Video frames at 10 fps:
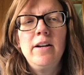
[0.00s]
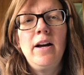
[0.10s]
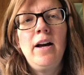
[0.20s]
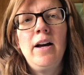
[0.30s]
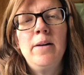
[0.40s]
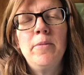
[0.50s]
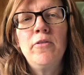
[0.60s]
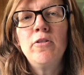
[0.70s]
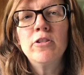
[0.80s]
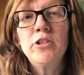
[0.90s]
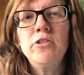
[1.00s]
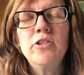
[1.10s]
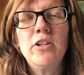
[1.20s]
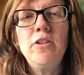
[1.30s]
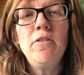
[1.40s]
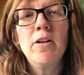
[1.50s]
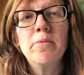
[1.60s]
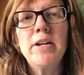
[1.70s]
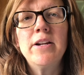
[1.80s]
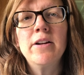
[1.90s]
of course, use the QR
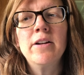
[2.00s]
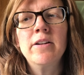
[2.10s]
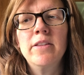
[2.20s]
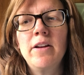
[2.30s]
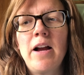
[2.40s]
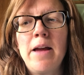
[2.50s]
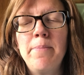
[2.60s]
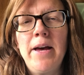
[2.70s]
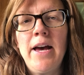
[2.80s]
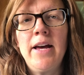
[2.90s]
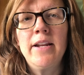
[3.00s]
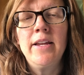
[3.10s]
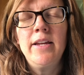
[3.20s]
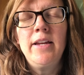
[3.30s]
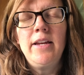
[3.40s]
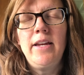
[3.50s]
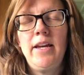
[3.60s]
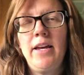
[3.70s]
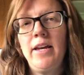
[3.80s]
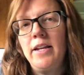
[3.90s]
reader, their iPad,
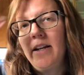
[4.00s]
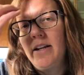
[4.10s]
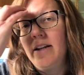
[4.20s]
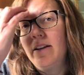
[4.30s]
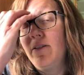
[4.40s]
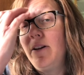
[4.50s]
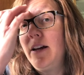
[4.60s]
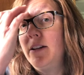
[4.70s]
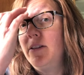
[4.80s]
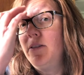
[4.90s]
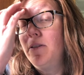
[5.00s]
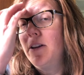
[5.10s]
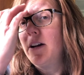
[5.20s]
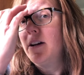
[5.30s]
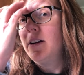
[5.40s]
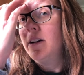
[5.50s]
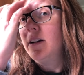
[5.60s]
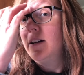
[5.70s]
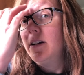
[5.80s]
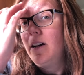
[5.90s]
and go ahead and do their
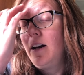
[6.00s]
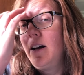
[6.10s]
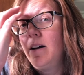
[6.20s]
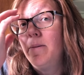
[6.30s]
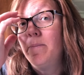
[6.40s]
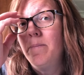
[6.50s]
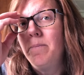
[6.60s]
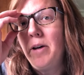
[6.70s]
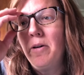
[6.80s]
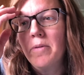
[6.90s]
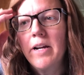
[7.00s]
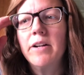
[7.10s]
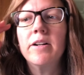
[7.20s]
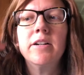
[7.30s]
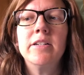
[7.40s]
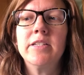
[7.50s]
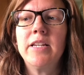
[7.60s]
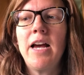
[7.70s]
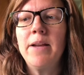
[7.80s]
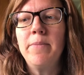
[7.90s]
bell ringer
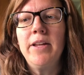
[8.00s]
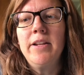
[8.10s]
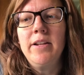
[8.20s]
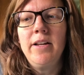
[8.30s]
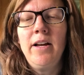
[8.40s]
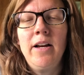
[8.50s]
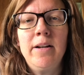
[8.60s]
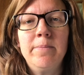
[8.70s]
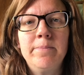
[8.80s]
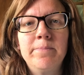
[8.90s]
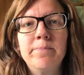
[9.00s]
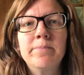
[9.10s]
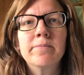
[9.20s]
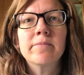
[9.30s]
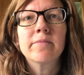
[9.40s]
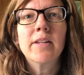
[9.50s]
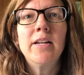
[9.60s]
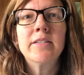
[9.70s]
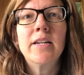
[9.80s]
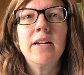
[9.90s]
assignment
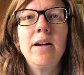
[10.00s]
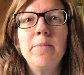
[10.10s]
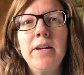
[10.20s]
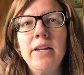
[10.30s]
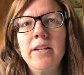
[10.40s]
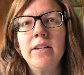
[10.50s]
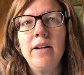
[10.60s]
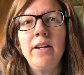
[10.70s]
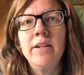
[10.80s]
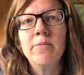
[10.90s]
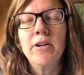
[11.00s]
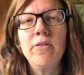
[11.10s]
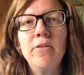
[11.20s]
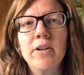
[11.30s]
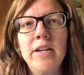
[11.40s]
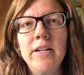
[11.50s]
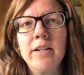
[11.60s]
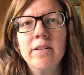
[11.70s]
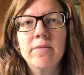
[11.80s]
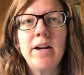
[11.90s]
as they come in and record it
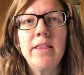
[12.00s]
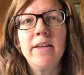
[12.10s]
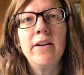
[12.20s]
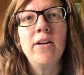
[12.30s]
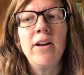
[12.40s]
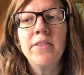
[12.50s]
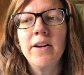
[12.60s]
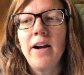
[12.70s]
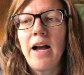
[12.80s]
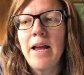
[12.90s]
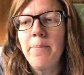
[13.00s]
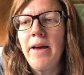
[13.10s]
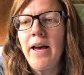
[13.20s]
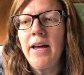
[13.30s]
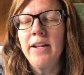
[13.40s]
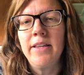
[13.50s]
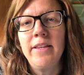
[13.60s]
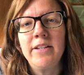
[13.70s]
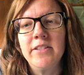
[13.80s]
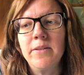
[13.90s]
right there on their iPad and
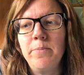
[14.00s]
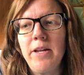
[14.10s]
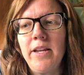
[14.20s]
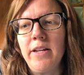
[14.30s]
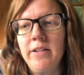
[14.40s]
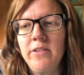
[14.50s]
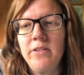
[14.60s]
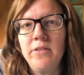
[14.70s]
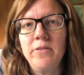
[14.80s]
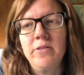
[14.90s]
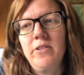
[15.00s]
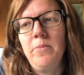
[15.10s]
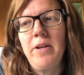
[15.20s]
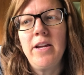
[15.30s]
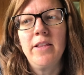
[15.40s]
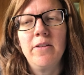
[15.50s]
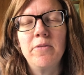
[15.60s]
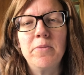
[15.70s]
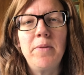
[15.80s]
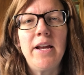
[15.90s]
then submit it to me, and there
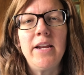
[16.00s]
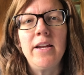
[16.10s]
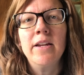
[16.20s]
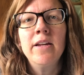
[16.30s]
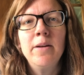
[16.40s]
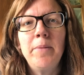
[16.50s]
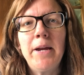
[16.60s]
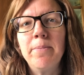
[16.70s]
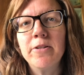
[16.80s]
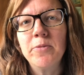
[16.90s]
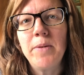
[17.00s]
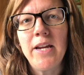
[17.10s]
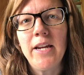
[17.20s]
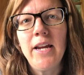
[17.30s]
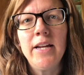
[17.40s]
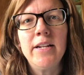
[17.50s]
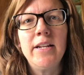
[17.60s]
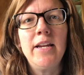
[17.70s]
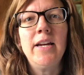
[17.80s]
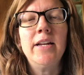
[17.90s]
wouldn't be any papers being
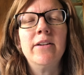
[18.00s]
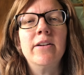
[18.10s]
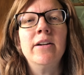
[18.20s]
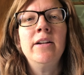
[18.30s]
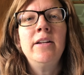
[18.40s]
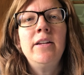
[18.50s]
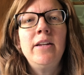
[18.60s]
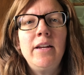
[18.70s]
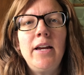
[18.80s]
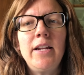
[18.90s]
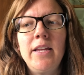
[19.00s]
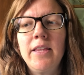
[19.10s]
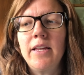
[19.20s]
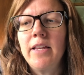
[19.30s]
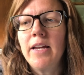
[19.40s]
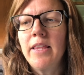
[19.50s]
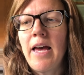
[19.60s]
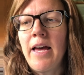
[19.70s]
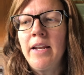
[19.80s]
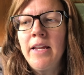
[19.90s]
handed in or anything like
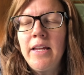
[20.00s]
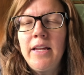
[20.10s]
that.